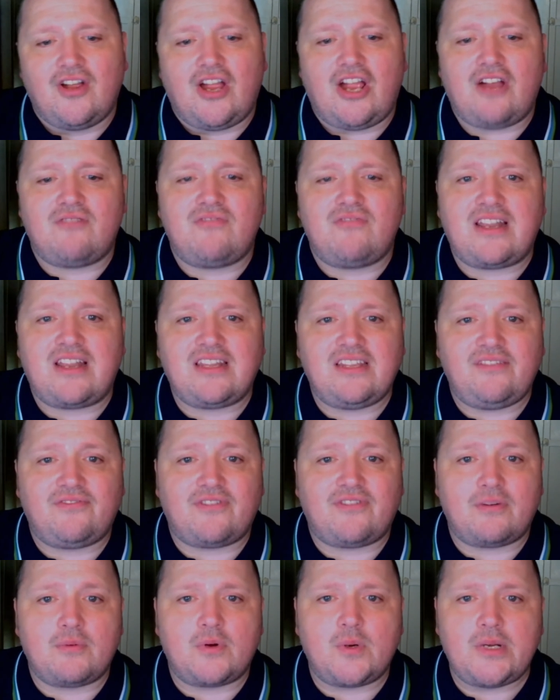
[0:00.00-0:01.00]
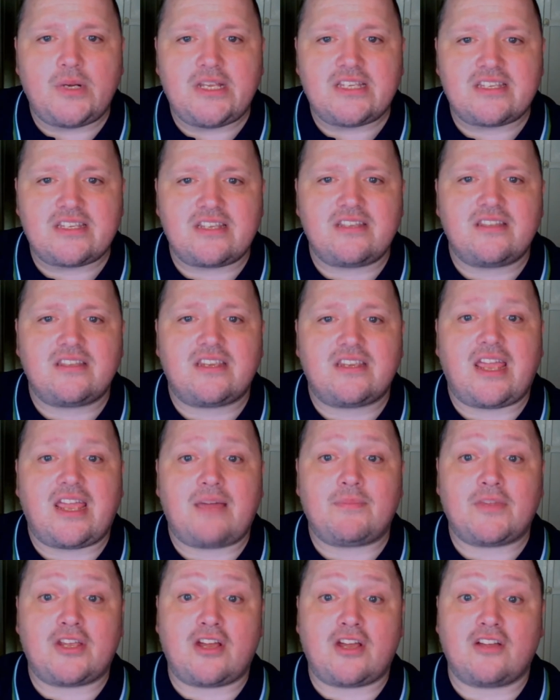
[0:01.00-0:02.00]
A rally from Queensland
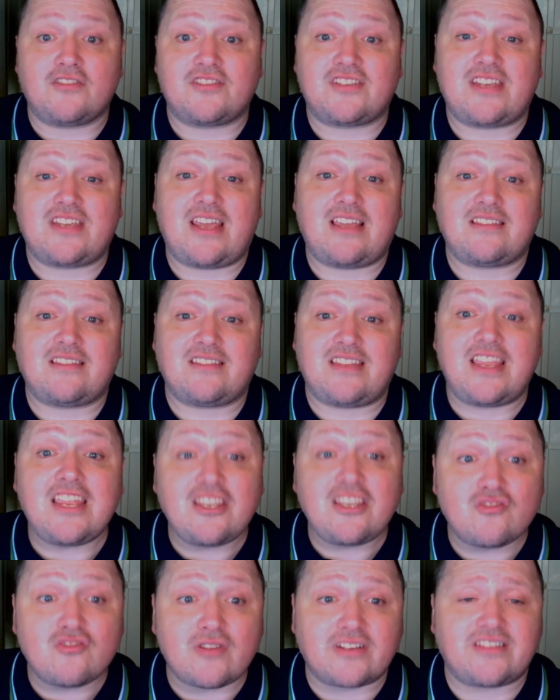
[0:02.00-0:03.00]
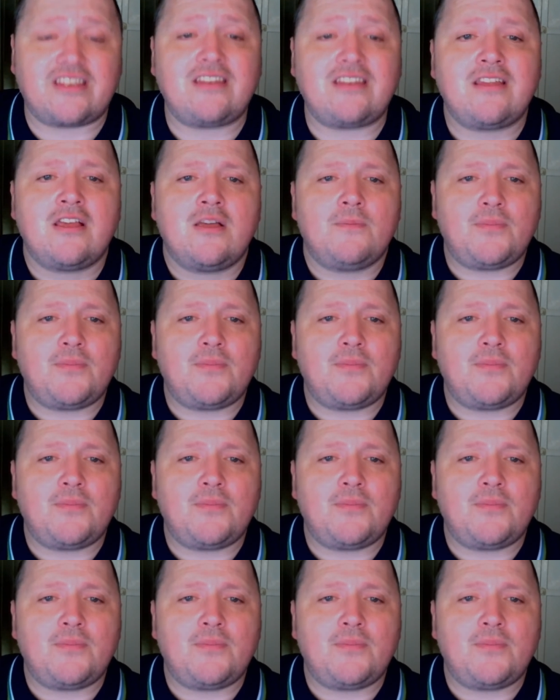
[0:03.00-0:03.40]
kept the contest interesting,